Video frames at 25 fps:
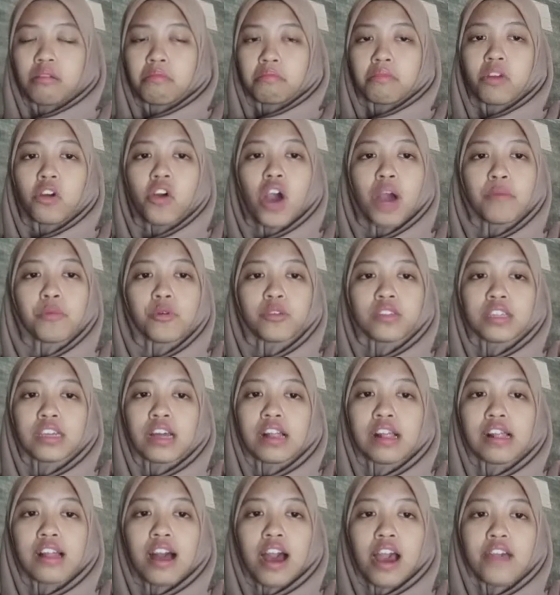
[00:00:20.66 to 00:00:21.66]
Bawang putih
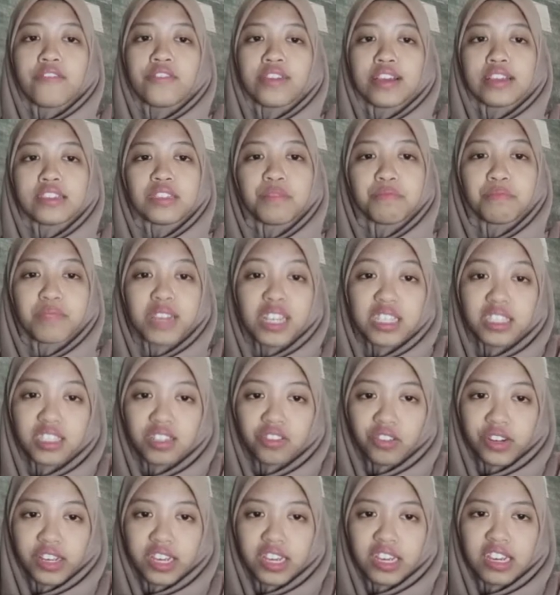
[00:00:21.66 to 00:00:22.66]
life is a
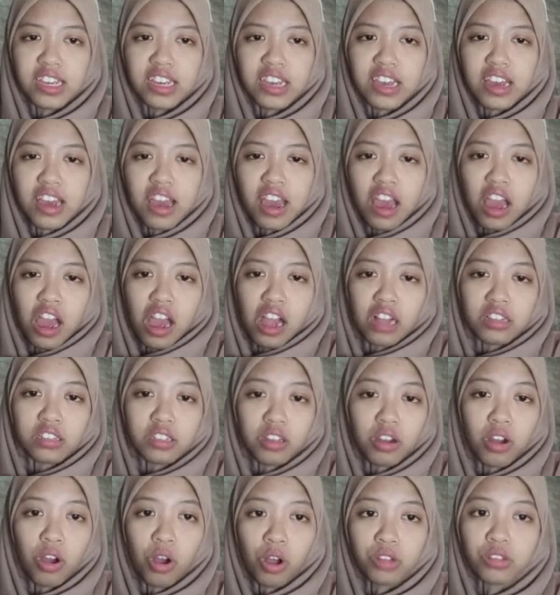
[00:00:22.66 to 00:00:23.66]
misery.
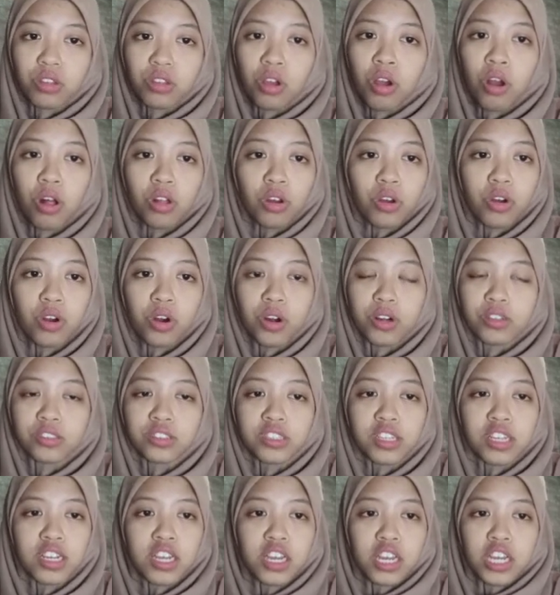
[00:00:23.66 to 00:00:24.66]
The household
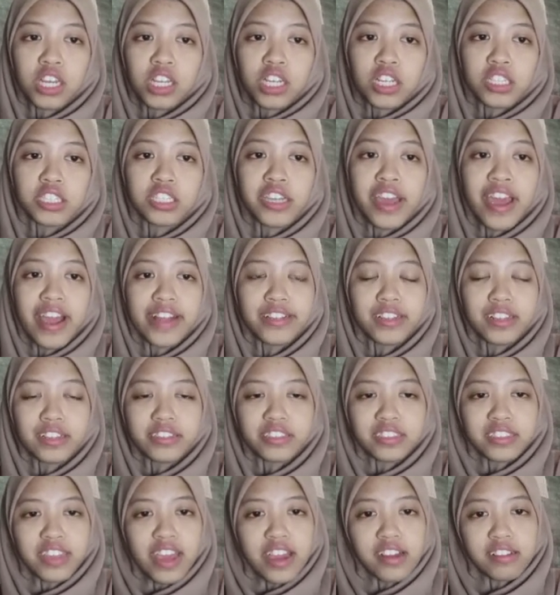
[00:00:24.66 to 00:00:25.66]
course, she handles
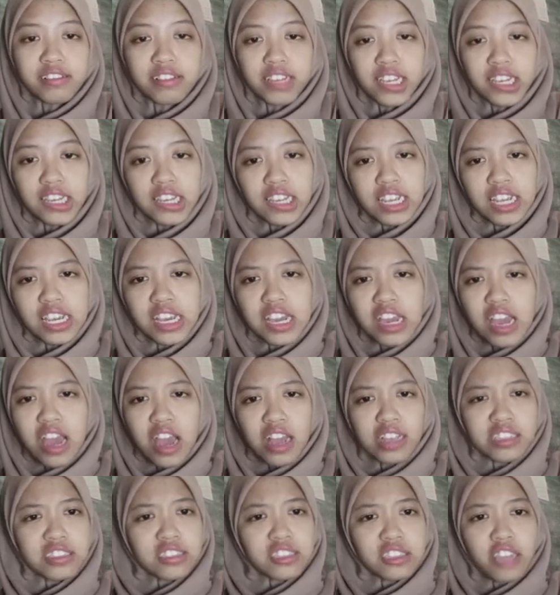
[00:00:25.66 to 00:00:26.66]
daily.
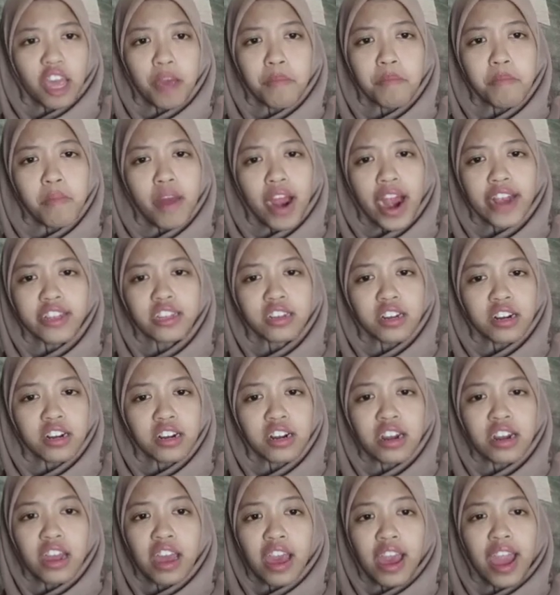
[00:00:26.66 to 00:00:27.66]
Stepmother
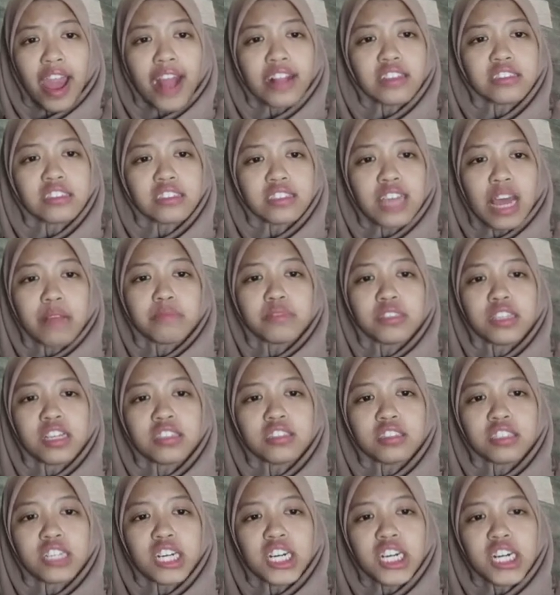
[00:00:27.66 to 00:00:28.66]
and
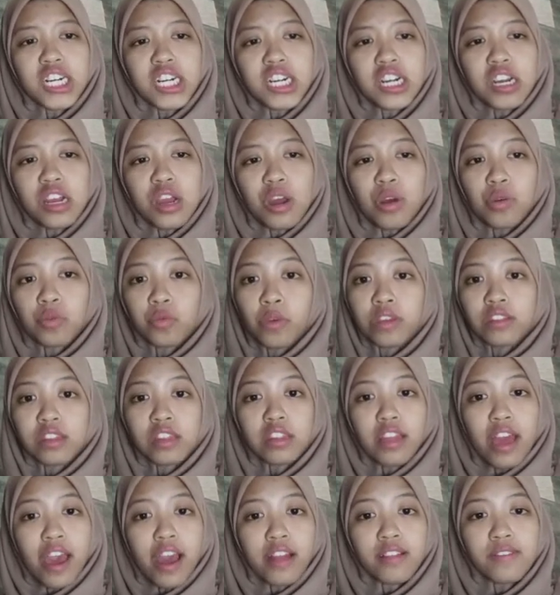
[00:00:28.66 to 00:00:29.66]
stepsister with
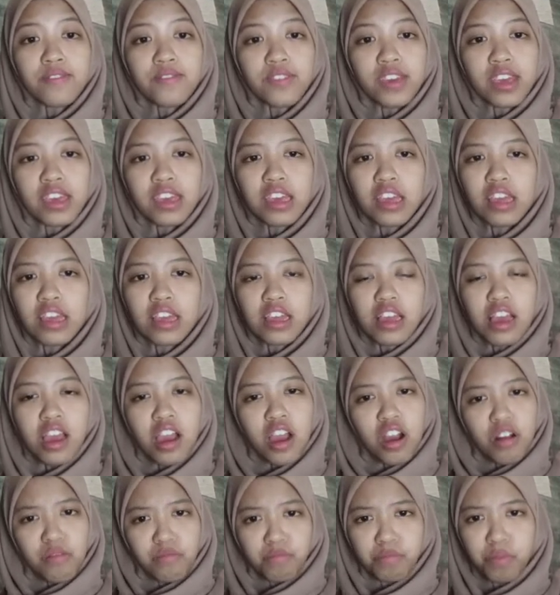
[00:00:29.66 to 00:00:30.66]
an envy
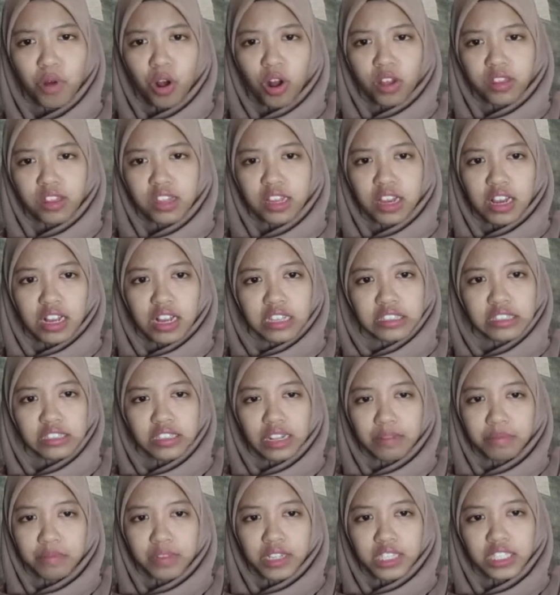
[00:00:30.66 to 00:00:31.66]
but
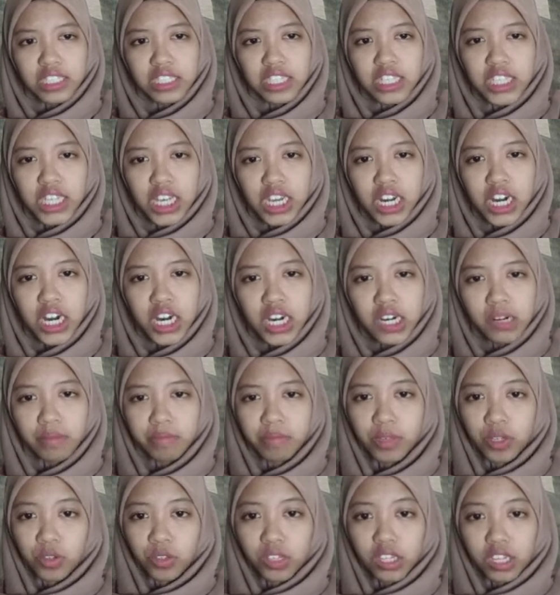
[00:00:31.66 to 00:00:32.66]
sleepily seeing her
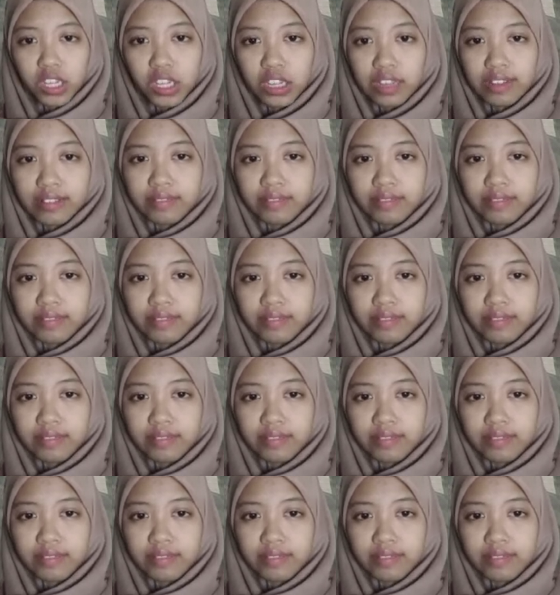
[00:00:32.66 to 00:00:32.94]
beauty.